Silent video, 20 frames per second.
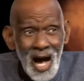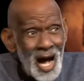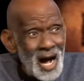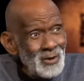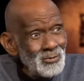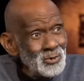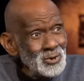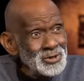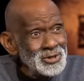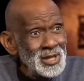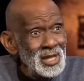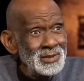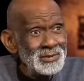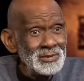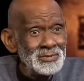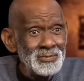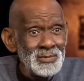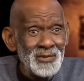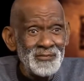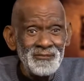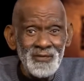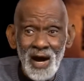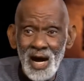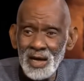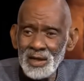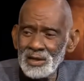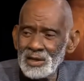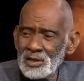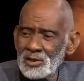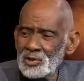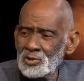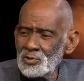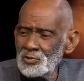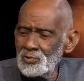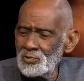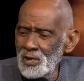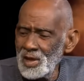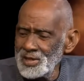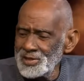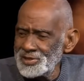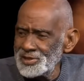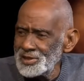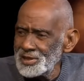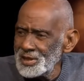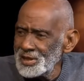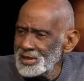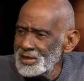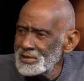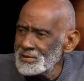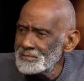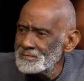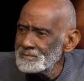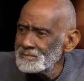I was in fact crazy.